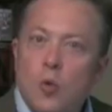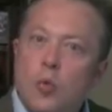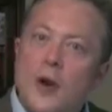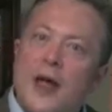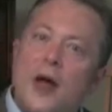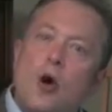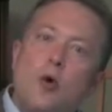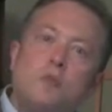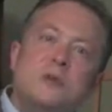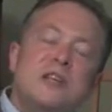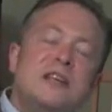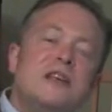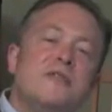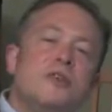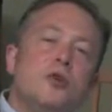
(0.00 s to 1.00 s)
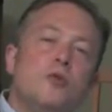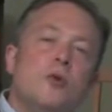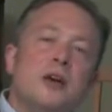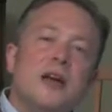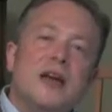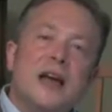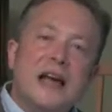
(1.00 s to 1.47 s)
What I hope to give you
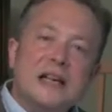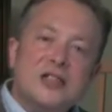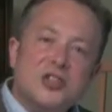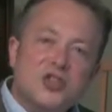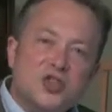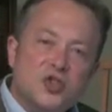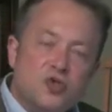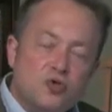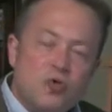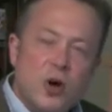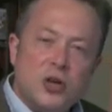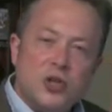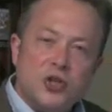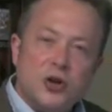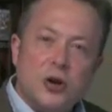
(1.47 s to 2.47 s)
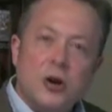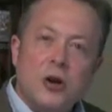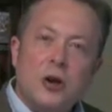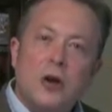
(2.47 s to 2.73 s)
is a structure